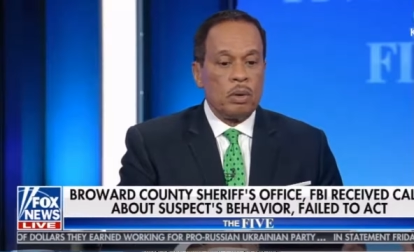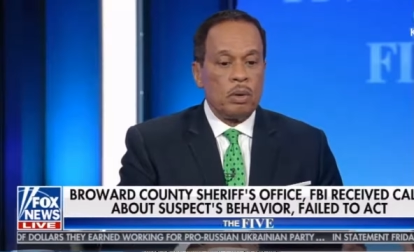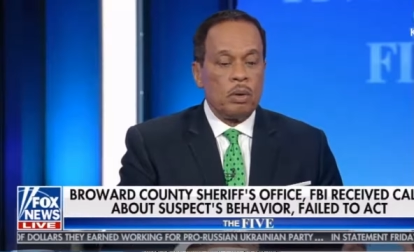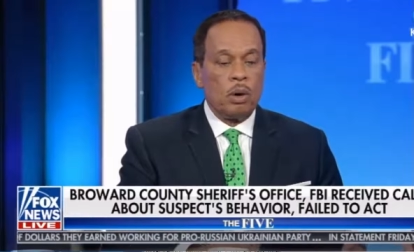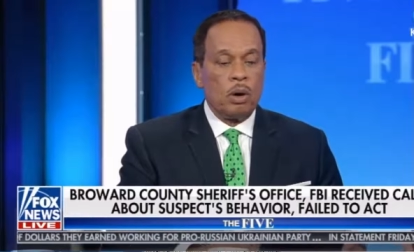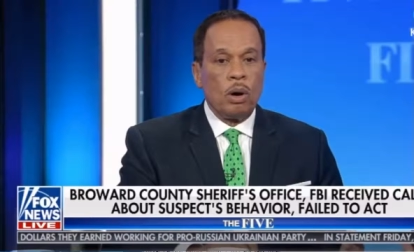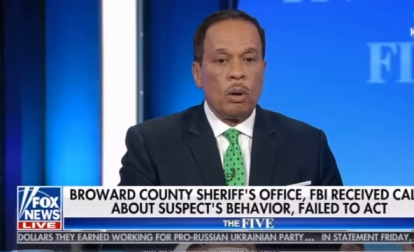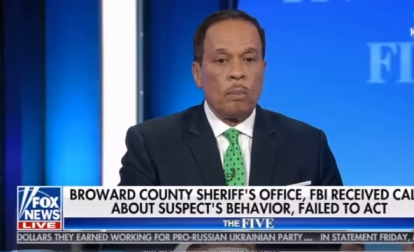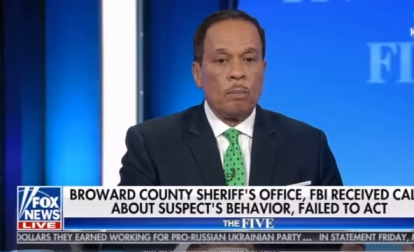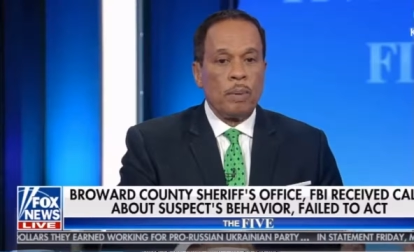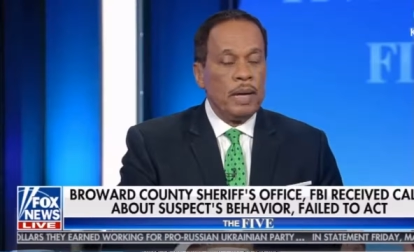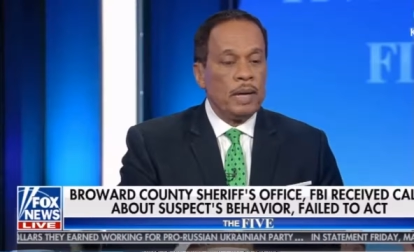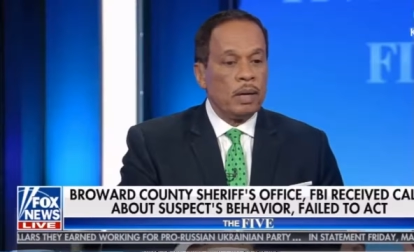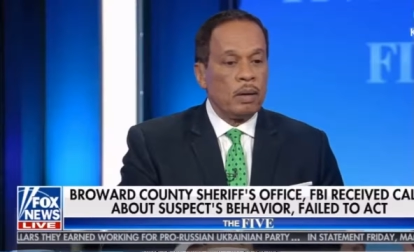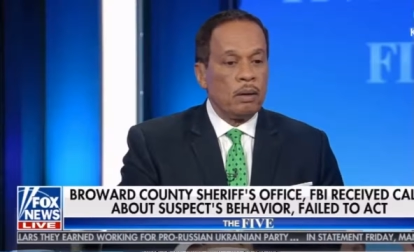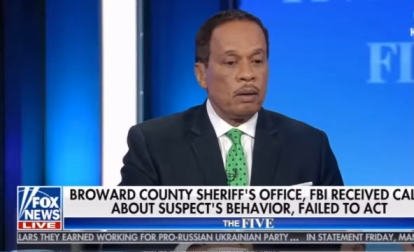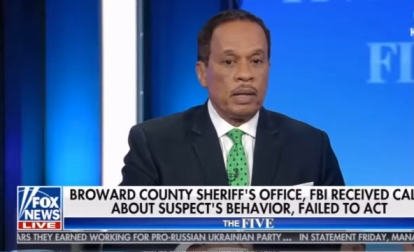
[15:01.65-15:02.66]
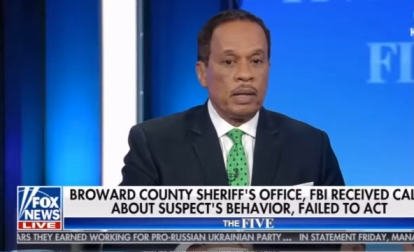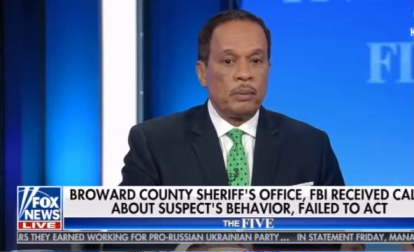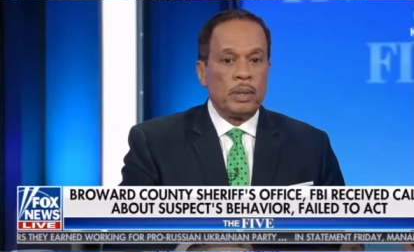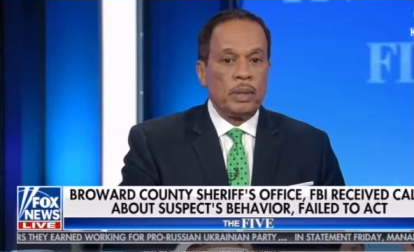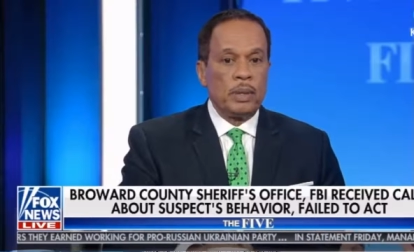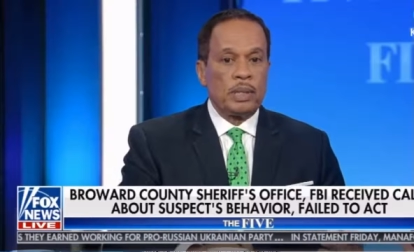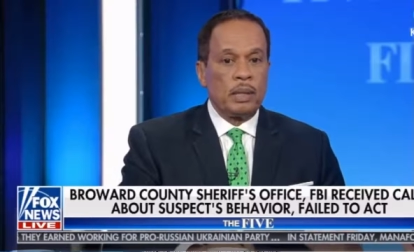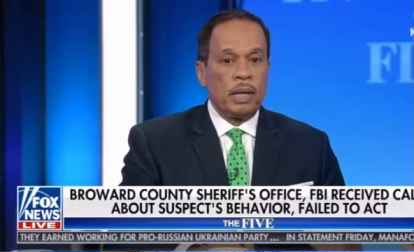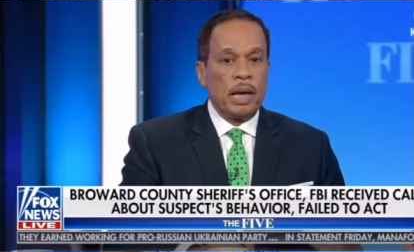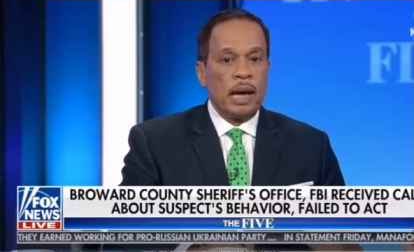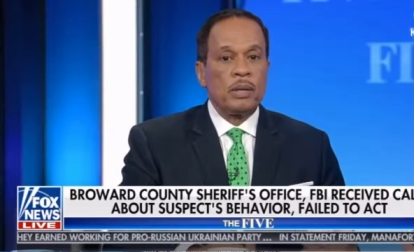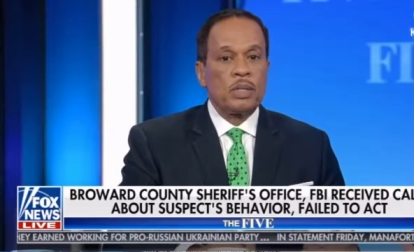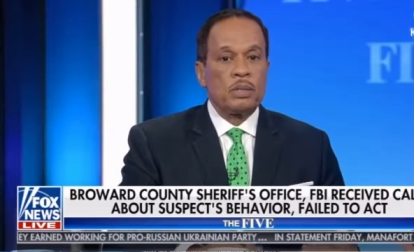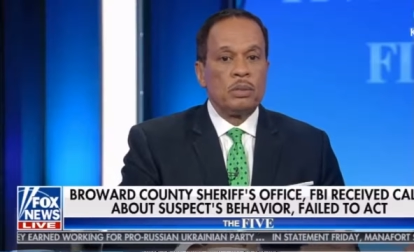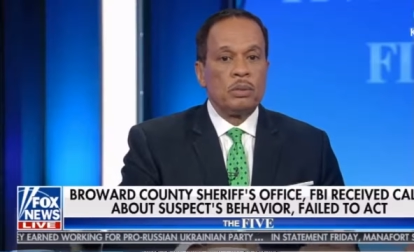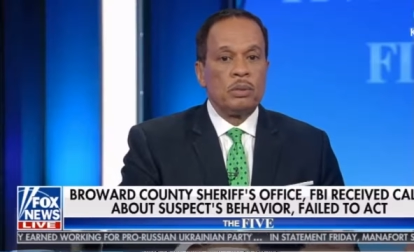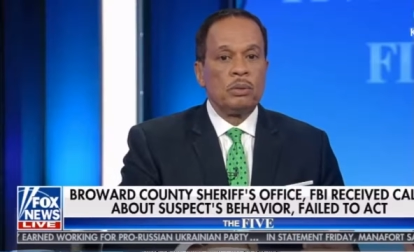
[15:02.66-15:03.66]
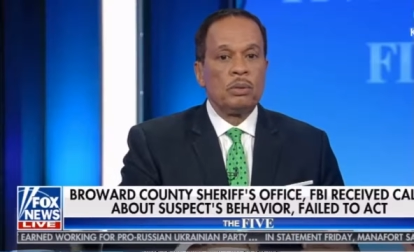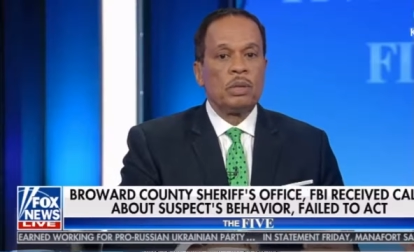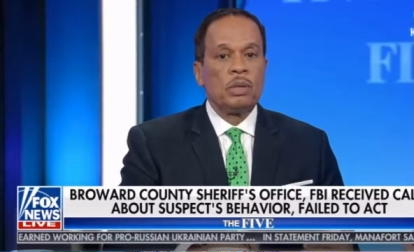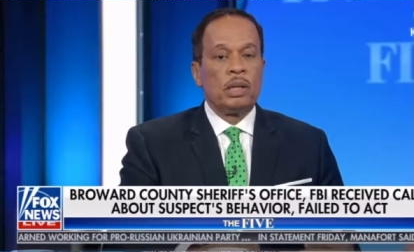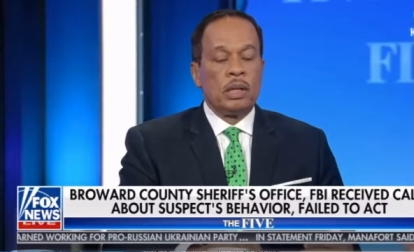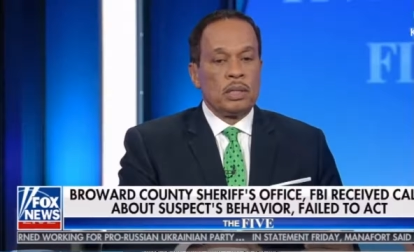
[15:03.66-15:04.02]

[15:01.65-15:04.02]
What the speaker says: so-called Baker Act, which allows you